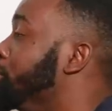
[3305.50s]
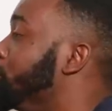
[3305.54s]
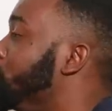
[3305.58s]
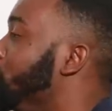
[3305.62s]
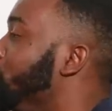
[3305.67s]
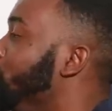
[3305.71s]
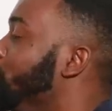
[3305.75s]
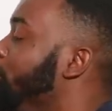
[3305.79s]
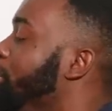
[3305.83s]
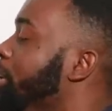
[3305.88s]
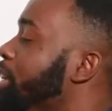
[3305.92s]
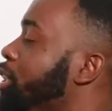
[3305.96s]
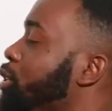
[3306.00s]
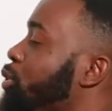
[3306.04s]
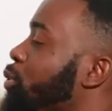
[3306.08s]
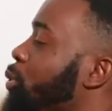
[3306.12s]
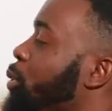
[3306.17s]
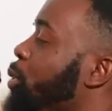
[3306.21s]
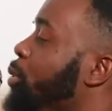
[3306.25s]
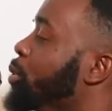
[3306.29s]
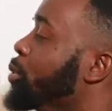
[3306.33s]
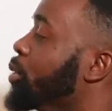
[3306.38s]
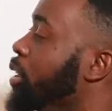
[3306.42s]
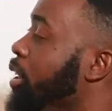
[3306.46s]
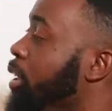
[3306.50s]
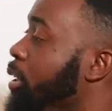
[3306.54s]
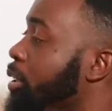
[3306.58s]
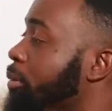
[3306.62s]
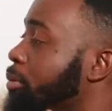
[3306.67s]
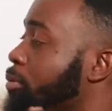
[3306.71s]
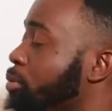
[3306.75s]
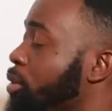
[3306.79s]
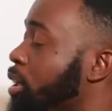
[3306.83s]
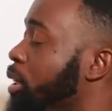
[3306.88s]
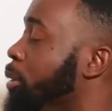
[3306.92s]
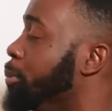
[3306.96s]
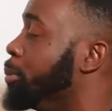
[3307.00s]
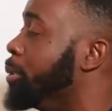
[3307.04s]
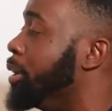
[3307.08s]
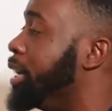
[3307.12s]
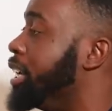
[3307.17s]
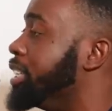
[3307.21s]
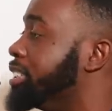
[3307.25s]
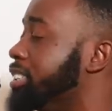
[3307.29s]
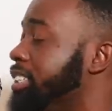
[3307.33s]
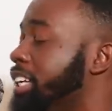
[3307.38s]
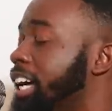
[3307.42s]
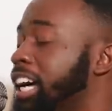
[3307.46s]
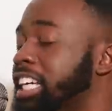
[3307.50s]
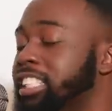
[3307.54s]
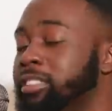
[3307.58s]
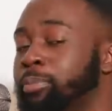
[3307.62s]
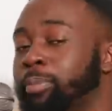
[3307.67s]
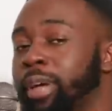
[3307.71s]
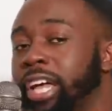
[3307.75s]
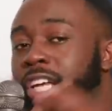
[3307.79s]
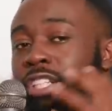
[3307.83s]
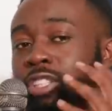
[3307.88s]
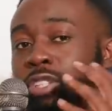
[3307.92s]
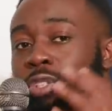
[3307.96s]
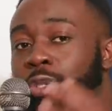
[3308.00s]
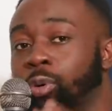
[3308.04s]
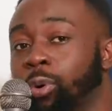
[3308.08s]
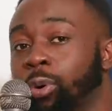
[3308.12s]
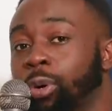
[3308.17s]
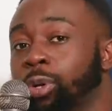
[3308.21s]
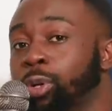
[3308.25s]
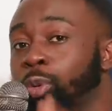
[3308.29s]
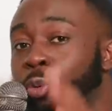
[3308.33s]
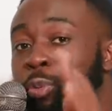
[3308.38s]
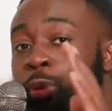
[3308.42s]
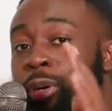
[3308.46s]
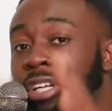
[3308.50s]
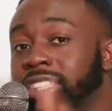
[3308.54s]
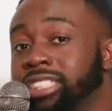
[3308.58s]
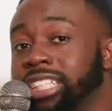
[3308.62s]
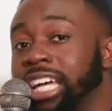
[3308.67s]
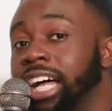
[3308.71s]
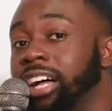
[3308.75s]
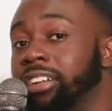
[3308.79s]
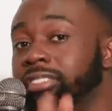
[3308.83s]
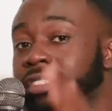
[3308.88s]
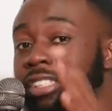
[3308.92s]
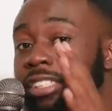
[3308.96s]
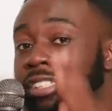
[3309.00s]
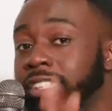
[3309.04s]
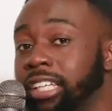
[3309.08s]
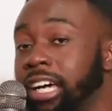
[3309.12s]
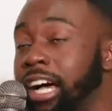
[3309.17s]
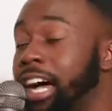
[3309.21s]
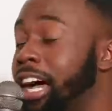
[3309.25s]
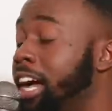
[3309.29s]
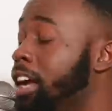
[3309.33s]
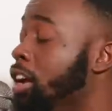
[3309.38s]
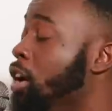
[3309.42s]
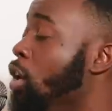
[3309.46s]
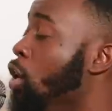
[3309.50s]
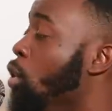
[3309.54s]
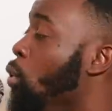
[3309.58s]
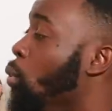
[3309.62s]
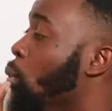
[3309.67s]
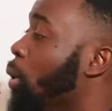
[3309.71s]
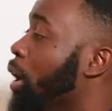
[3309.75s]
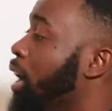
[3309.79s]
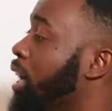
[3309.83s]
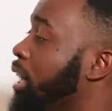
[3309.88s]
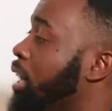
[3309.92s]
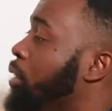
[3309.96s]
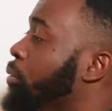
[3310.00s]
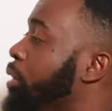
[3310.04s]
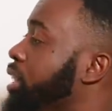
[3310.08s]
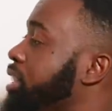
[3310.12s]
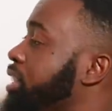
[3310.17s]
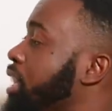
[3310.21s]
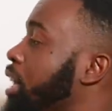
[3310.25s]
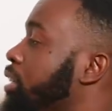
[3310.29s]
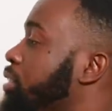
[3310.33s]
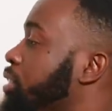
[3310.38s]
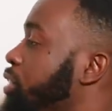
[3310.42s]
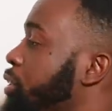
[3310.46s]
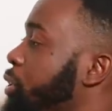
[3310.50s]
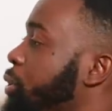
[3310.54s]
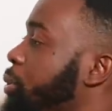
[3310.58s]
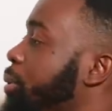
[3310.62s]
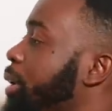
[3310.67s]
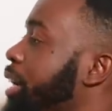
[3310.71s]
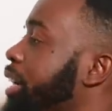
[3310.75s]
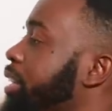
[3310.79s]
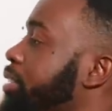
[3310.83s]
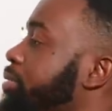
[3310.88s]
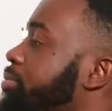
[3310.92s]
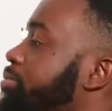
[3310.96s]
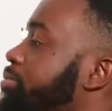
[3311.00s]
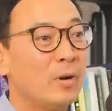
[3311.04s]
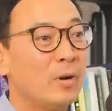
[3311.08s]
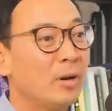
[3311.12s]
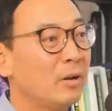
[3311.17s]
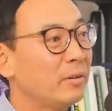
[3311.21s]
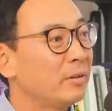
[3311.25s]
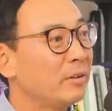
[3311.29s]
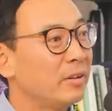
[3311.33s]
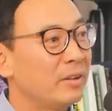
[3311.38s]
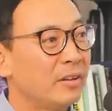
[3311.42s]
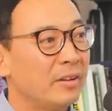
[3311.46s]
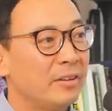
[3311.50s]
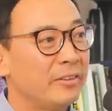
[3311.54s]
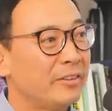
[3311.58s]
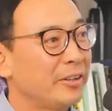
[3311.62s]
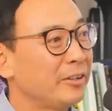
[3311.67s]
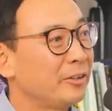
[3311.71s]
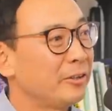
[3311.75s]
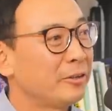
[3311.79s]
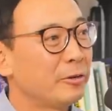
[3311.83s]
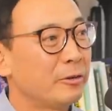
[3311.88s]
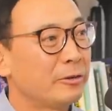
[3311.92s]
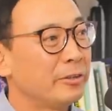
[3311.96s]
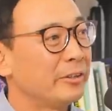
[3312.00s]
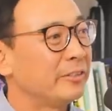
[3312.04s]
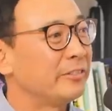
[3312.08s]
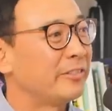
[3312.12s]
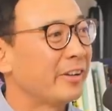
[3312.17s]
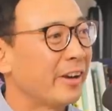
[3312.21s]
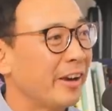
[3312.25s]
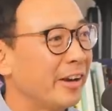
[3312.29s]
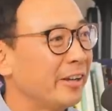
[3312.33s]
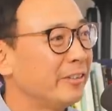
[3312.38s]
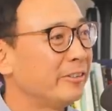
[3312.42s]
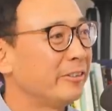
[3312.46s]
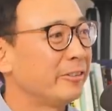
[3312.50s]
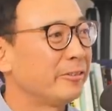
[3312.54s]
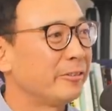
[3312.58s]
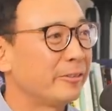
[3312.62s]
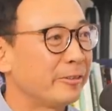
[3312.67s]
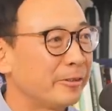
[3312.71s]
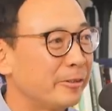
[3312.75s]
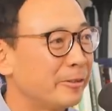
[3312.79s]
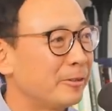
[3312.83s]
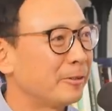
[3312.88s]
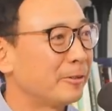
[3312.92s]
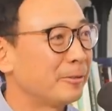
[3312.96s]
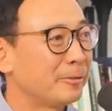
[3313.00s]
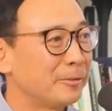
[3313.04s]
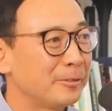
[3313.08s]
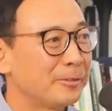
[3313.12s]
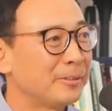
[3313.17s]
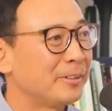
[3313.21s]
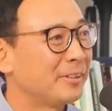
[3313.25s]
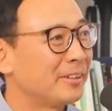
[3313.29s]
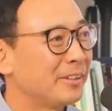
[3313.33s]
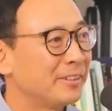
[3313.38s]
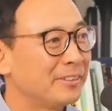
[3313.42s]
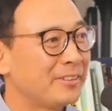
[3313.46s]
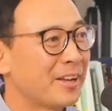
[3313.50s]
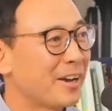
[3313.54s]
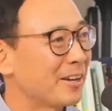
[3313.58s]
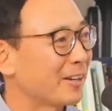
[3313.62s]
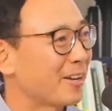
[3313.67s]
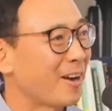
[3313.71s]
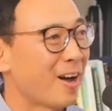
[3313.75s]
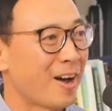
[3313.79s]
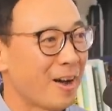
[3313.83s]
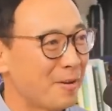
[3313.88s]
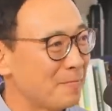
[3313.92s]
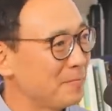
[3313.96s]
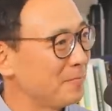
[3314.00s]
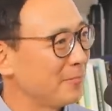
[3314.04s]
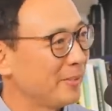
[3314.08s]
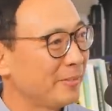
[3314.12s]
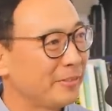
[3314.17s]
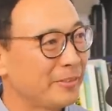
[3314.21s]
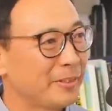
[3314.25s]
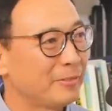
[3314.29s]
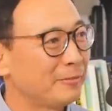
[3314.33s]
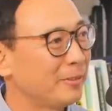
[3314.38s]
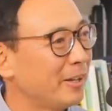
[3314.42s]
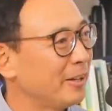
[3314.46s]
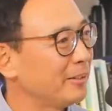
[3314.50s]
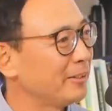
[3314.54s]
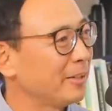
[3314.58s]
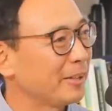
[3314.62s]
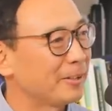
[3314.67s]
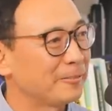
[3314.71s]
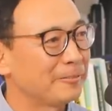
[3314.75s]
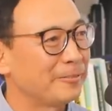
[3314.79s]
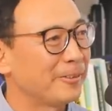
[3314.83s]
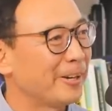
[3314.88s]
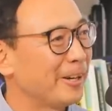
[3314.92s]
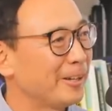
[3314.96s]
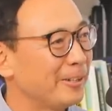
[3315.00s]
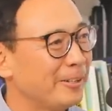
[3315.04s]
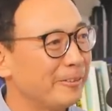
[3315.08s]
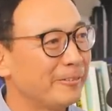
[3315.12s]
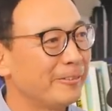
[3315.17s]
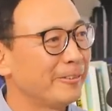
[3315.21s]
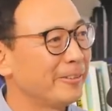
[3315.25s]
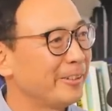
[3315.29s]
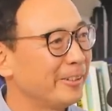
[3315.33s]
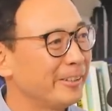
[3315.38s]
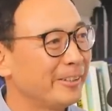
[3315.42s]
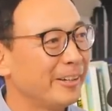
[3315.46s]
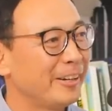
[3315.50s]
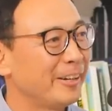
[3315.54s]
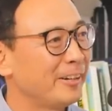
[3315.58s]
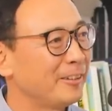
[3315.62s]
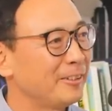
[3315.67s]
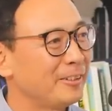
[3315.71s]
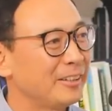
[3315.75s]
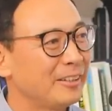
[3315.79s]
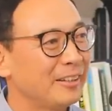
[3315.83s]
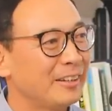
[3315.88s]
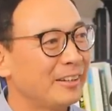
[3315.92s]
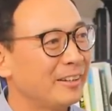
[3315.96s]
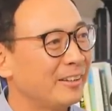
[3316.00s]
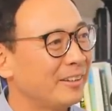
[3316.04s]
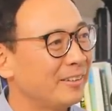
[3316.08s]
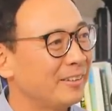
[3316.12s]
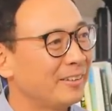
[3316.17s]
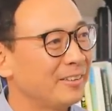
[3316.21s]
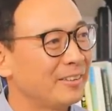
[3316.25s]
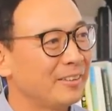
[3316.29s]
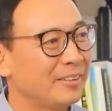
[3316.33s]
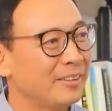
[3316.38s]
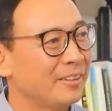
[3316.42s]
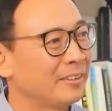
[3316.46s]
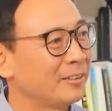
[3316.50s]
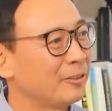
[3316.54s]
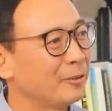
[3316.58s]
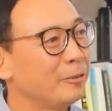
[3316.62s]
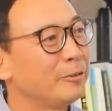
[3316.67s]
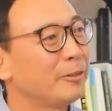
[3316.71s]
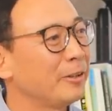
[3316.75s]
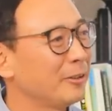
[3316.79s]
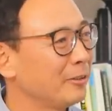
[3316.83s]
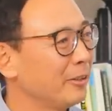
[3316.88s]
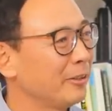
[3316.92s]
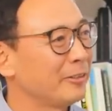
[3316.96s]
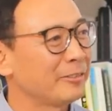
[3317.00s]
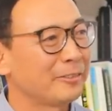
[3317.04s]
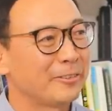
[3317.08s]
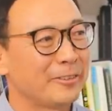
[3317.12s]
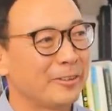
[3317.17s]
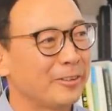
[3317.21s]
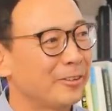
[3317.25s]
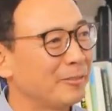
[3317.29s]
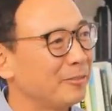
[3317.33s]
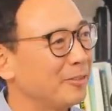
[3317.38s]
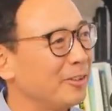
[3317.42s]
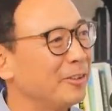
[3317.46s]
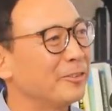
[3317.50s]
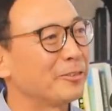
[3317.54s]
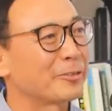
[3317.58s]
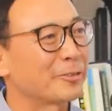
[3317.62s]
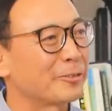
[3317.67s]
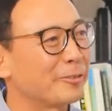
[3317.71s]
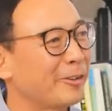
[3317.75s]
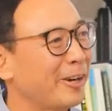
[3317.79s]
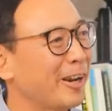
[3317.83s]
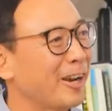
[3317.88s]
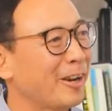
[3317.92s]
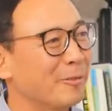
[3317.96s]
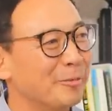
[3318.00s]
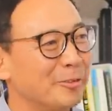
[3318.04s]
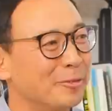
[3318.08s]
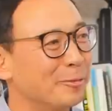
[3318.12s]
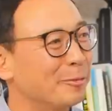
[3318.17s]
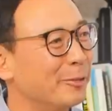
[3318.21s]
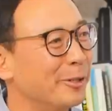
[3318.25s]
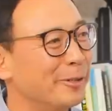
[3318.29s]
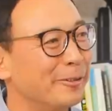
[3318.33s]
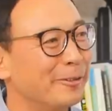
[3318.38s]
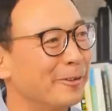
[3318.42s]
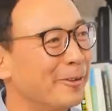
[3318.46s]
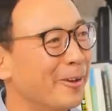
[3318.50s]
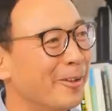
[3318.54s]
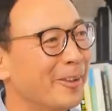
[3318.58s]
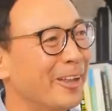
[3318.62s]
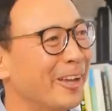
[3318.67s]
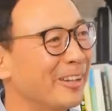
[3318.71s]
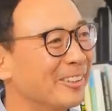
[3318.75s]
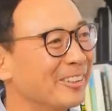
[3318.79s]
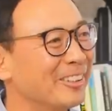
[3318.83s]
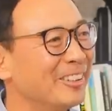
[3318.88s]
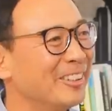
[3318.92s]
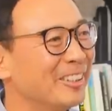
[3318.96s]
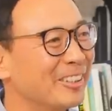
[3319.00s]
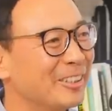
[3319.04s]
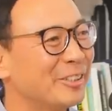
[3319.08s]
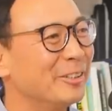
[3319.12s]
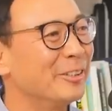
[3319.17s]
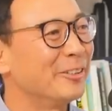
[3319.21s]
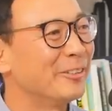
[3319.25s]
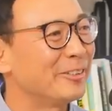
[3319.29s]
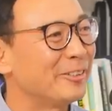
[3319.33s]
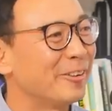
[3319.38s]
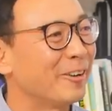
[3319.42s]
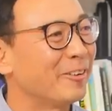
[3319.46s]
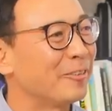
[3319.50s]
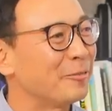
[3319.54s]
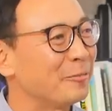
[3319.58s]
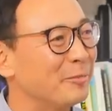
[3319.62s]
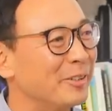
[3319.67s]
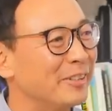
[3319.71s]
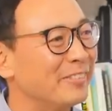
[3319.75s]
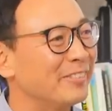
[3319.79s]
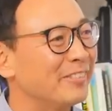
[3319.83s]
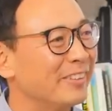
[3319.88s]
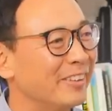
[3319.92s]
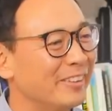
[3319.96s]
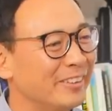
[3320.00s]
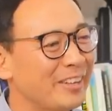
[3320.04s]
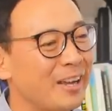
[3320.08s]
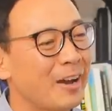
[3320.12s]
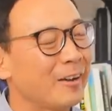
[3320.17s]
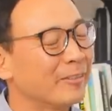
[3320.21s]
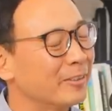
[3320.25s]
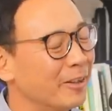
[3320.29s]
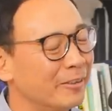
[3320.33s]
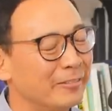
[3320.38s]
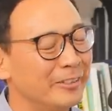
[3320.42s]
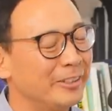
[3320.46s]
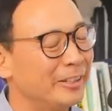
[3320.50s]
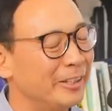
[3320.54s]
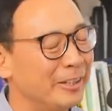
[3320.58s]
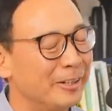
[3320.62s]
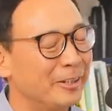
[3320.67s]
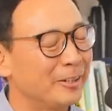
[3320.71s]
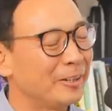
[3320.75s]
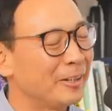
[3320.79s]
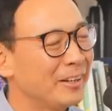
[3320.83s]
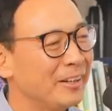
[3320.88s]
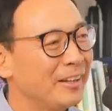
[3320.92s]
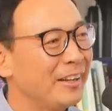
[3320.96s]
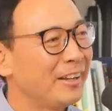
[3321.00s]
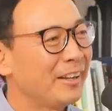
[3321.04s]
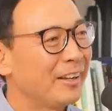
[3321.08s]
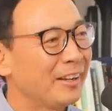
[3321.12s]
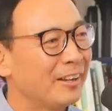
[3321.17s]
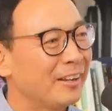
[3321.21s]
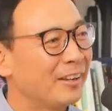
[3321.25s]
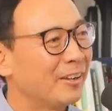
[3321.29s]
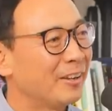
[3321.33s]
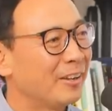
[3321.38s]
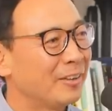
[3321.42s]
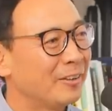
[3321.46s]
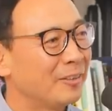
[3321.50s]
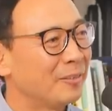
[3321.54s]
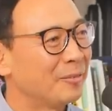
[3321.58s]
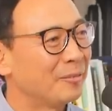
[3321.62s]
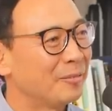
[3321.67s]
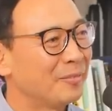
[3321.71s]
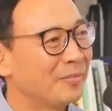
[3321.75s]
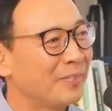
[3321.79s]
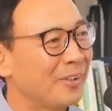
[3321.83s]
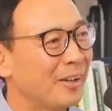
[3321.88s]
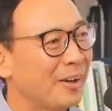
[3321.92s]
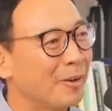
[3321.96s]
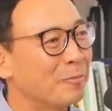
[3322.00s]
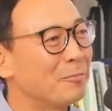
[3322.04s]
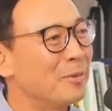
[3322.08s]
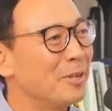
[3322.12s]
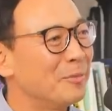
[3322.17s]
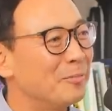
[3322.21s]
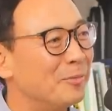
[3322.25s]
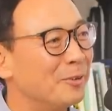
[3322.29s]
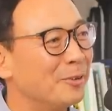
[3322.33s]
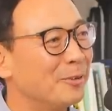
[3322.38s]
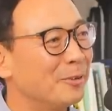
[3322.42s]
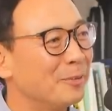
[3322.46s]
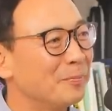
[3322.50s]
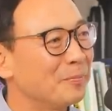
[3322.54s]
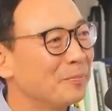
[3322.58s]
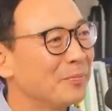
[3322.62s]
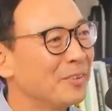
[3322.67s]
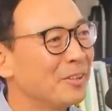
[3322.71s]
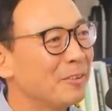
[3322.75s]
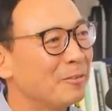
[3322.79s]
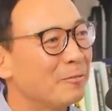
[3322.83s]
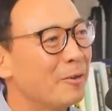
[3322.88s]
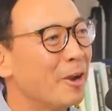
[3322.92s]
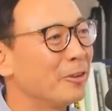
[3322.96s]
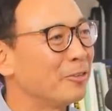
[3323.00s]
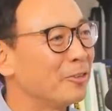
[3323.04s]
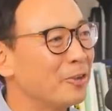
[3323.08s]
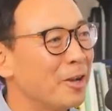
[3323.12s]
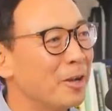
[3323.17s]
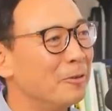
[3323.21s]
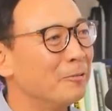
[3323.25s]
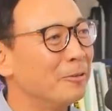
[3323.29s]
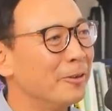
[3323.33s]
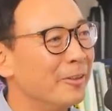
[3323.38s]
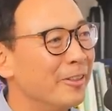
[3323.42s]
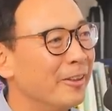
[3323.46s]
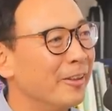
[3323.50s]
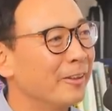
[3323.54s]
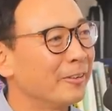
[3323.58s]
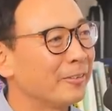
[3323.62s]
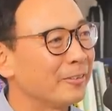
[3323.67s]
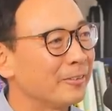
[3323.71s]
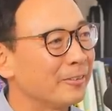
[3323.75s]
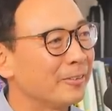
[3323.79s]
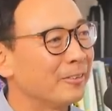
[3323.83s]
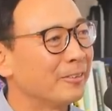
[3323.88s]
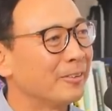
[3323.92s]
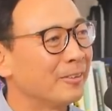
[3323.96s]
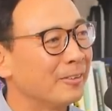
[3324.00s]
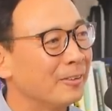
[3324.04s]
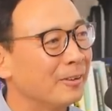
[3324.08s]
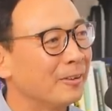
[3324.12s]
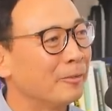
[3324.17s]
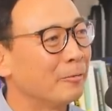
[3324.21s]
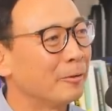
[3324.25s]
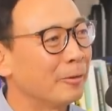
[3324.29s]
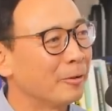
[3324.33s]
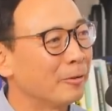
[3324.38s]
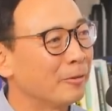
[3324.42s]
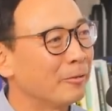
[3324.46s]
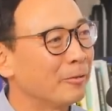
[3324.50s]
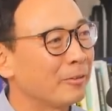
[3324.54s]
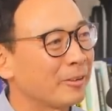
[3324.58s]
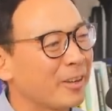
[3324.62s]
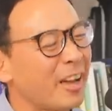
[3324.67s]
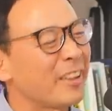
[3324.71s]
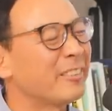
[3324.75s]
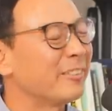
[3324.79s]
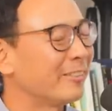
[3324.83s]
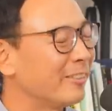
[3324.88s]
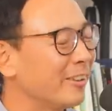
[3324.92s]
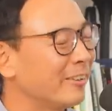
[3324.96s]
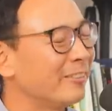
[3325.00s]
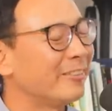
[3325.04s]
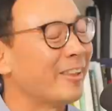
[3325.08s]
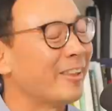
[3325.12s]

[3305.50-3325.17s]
you so much. We're really, really blessed, guys. Make sure you reach out to Ty. Where can they reach out to you at? Well, uh, they go to tytashiro.com uh, if they want, and they can find everything there, uh, including links to Instagram and Twitter and all that good stuff. But uh, yeah, I'd love to hear uh, how people resonate with this and uh, what kinds